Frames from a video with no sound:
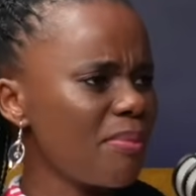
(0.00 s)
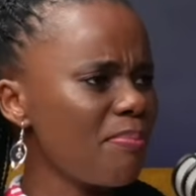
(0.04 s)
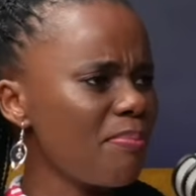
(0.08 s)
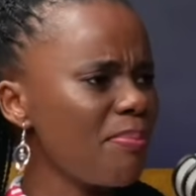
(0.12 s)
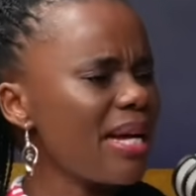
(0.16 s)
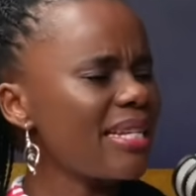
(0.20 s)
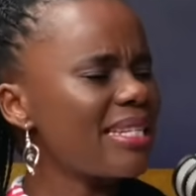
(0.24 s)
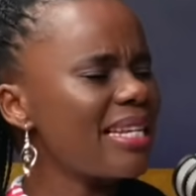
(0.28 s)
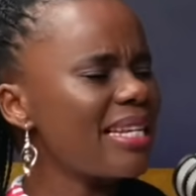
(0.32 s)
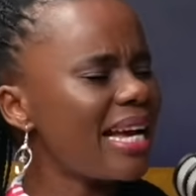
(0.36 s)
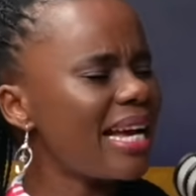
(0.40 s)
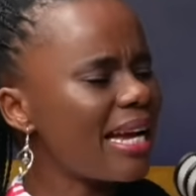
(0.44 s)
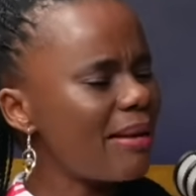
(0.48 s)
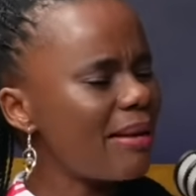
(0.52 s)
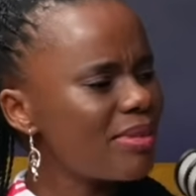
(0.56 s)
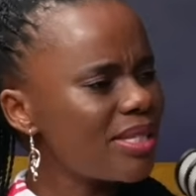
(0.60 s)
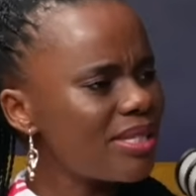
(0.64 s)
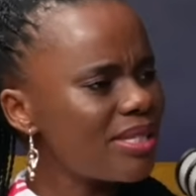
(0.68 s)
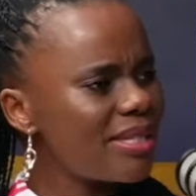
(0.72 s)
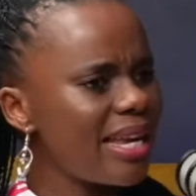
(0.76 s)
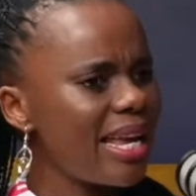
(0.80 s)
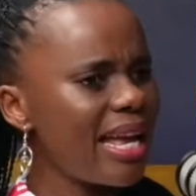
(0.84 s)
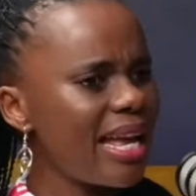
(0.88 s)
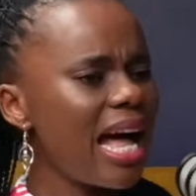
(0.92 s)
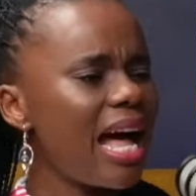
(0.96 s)
But mm. like I'm
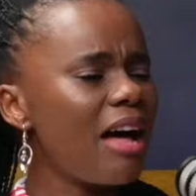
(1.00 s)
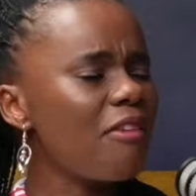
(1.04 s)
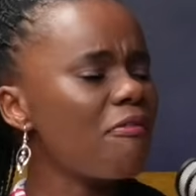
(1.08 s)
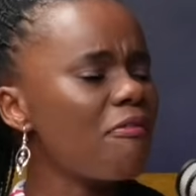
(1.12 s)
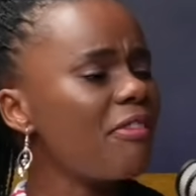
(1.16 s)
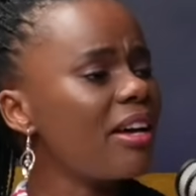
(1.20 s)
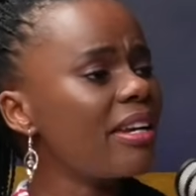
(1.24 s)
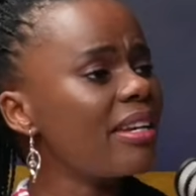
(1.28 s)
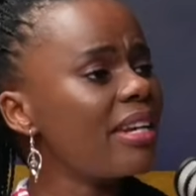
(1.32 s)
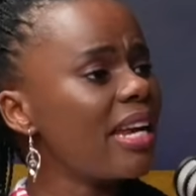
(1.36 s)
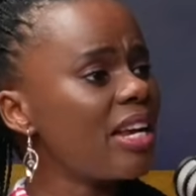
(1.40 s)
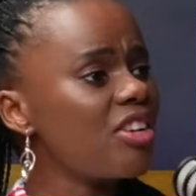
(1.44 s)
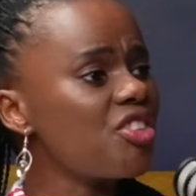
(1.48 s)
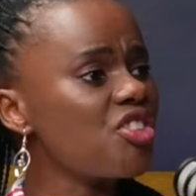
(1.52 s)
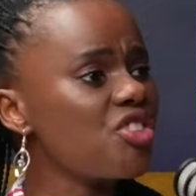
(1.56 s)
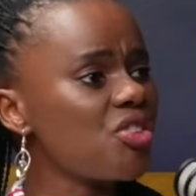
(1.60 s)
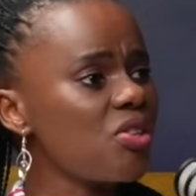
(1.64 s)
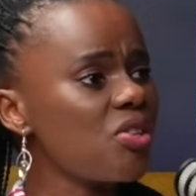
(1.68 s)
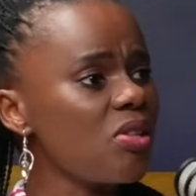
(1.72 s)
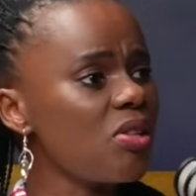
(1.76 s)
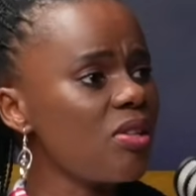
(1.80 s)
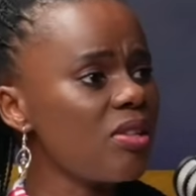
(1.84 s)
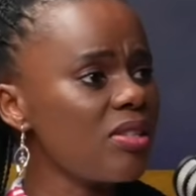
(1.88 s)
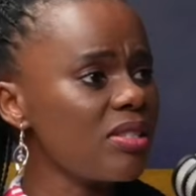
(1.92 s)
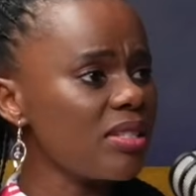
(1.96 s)
saying, our
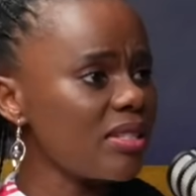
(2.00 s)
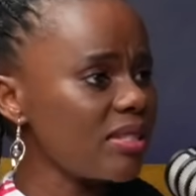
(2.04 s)
financials